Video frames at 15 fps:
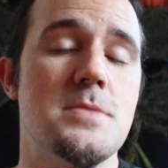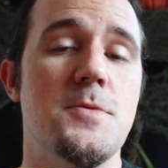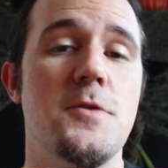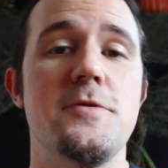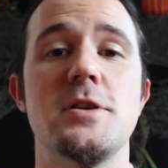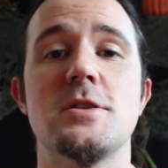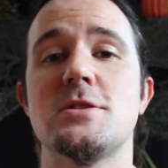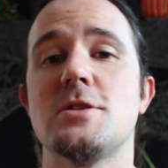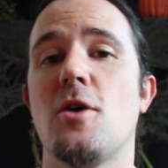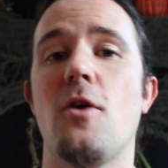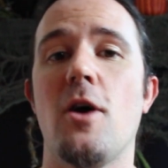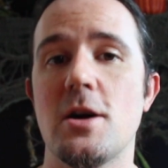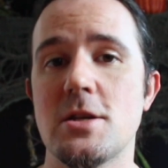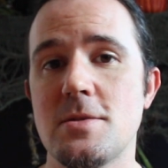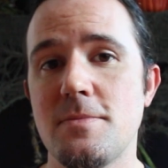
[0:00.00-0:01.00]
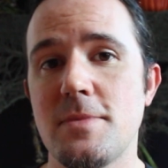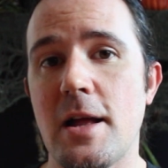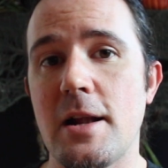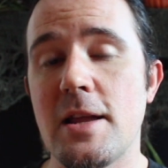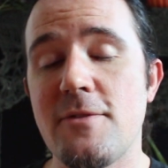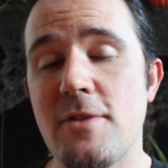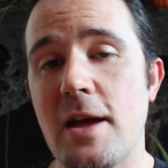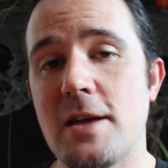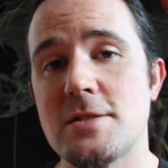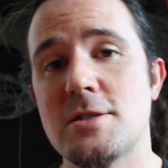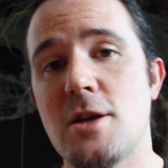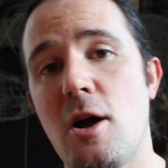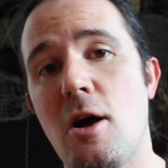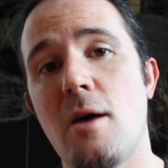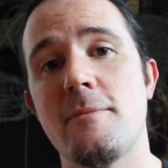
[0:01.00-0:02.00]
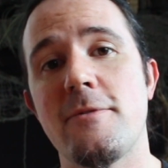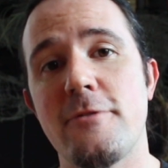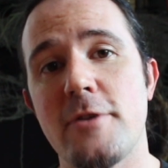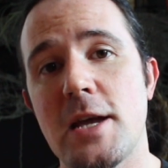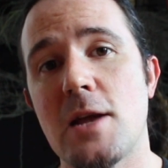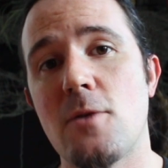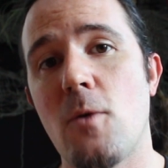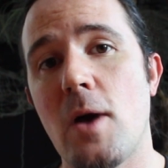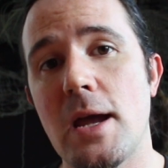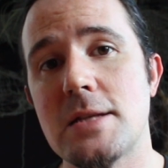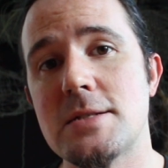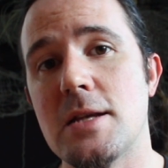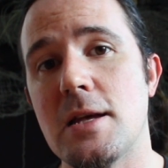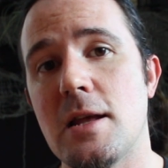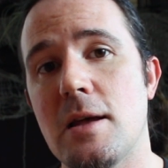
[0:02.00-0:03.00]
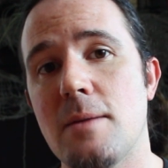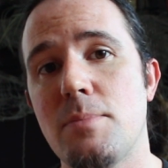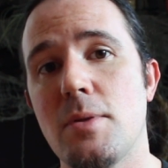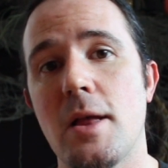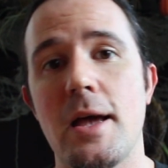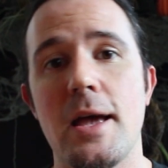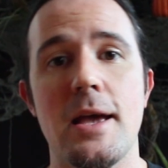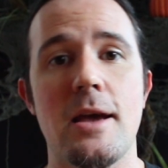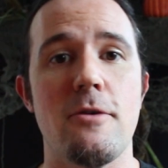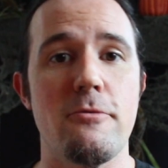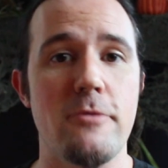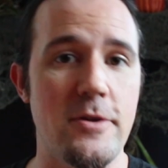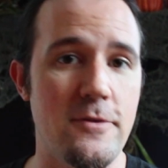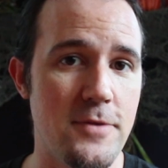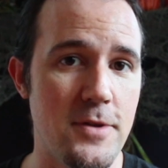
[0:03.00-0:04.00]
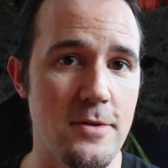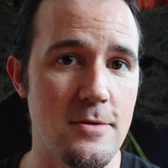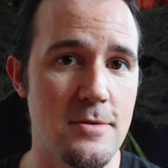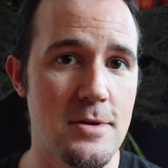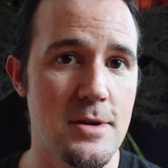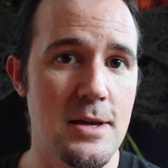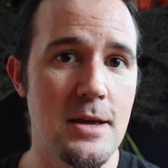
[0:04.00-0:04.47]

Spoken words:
This movie is so awesome that it even has Tom freaking Waits in it playing Renfield.